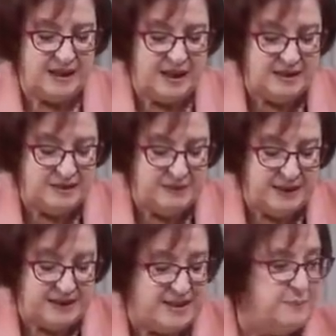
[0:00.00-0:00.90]
can't be
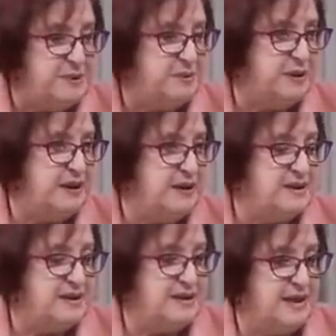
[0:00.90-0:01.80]
acceptable in our
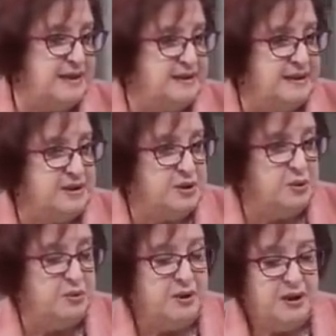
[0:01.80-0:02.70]
society. And
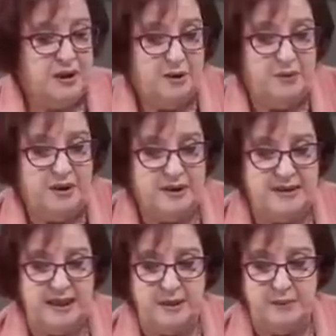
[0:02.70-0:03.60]
so we're not
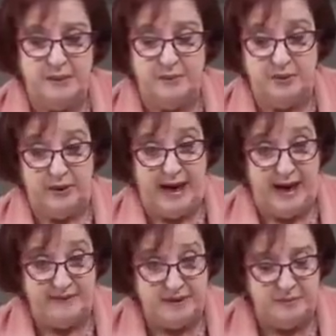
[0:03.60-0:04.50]
telling people you
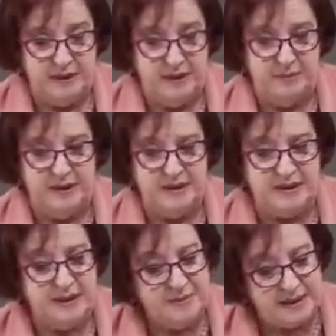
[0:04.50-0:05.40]
have to be, but at the
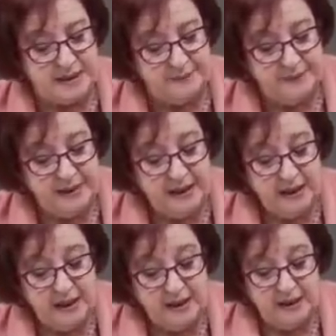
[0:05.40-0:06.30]
same time,
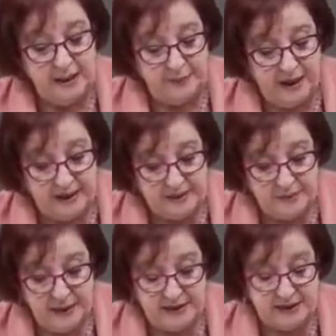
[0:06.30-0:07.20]
there are parts
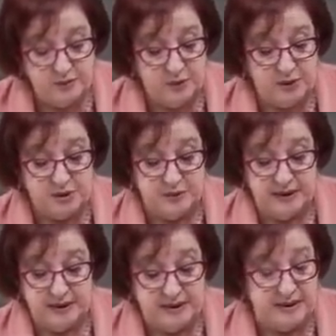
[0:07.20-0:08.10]
of the world where
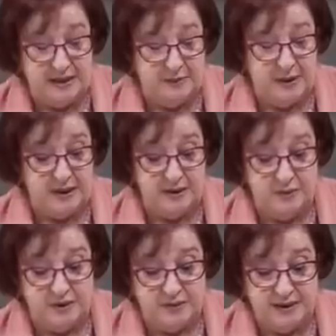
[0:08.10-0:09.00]
they
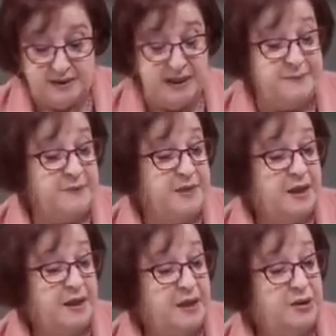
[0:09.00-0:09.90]
say,
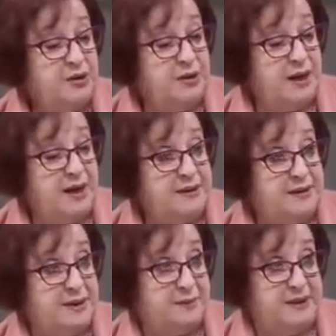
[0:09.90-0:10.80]
you can't
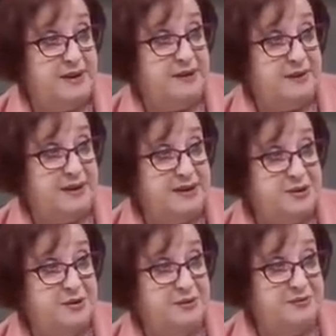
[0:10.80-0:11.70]
come here
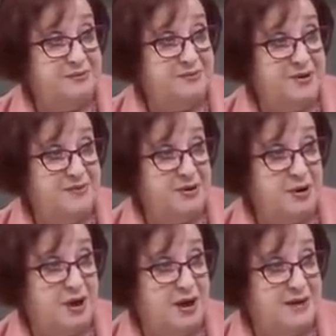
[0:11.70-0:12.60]
unless you have your
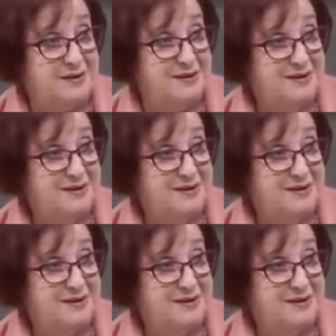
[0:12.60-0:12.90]
card.